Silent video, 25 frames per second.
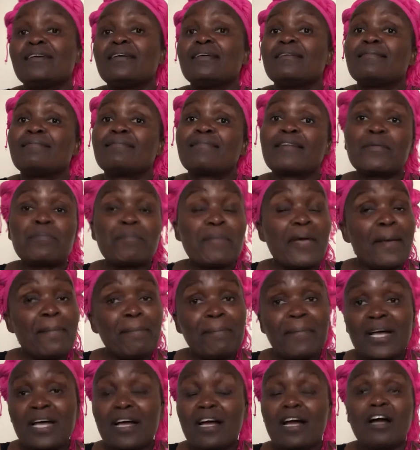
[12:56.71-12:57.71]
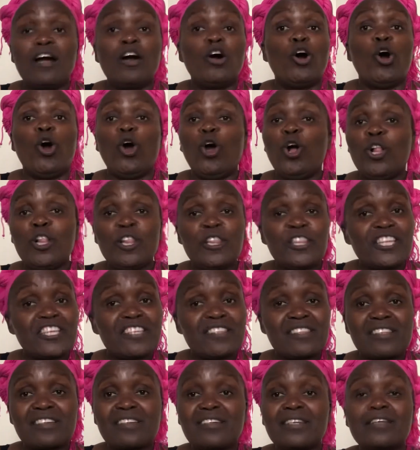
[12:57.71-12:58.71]
Remember, all the
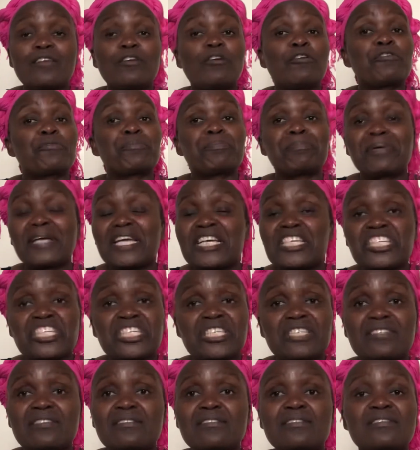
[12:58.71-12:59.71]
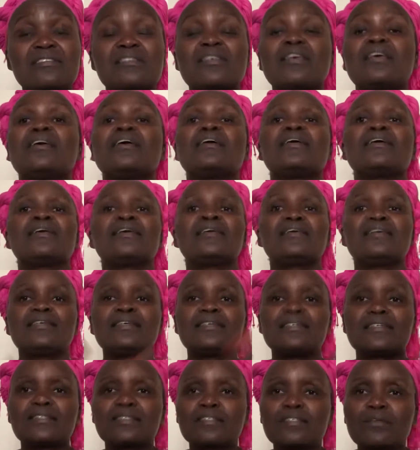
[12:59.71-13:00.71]
three old patience
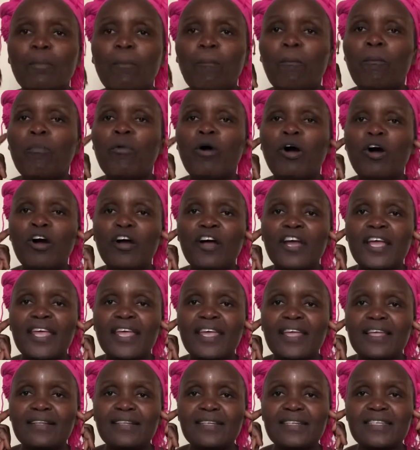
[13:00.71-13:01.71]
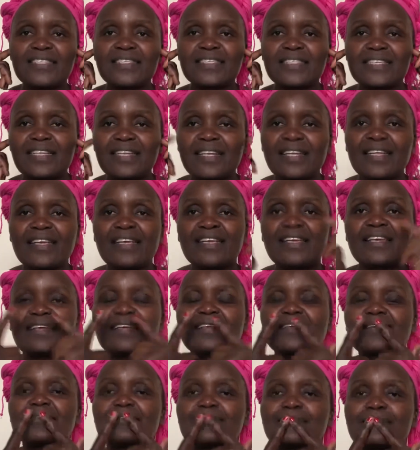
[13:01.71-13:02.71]
is more
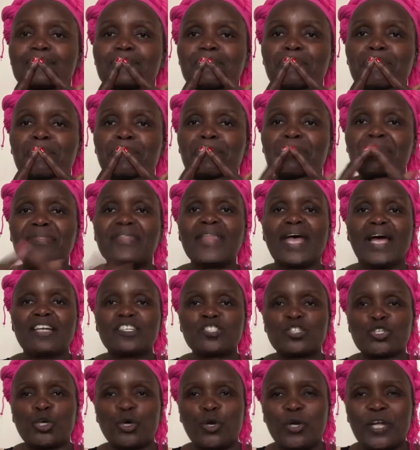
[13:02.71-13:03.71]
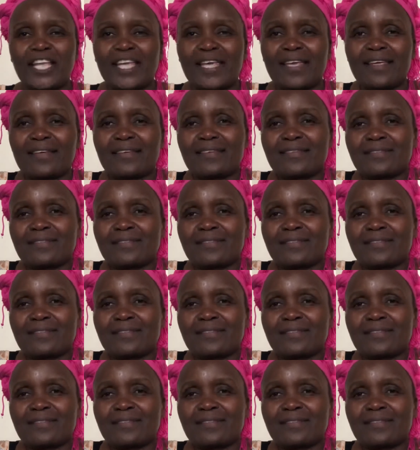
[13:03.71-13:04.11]
listening than talking.